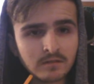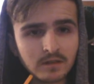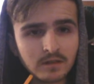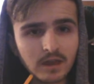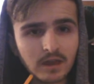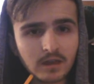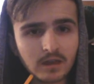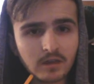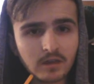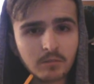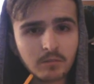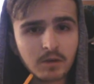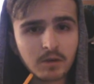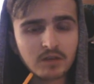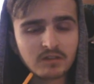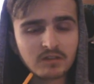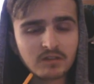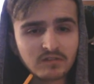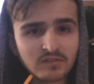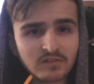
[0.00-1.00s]
But that's different
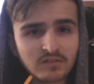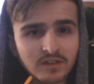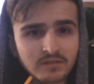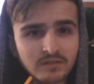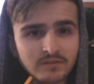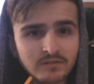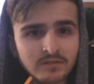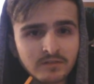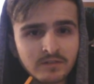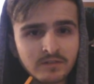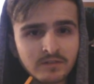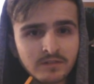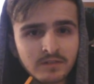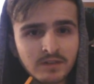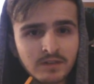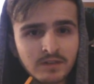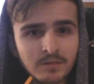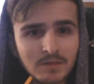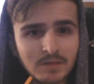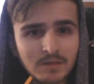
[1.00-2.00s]
to what I'm saying. I'm saying, like,
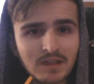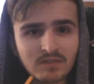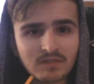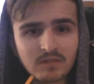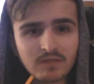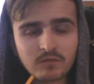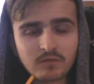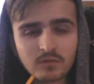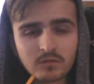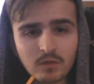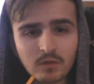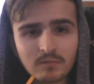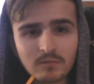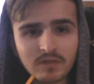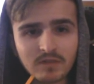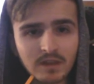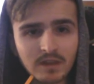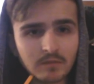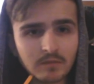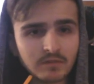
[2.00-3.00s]

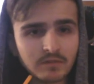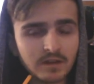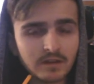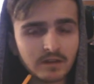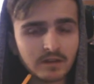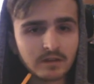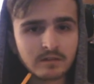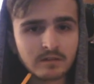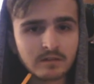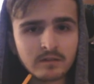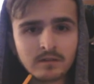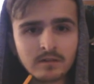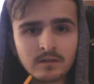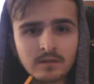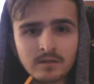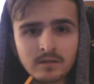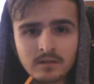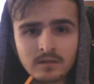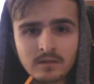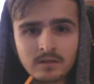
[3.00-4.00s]
DJs in, you
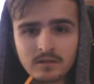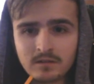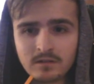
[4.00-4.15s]
know,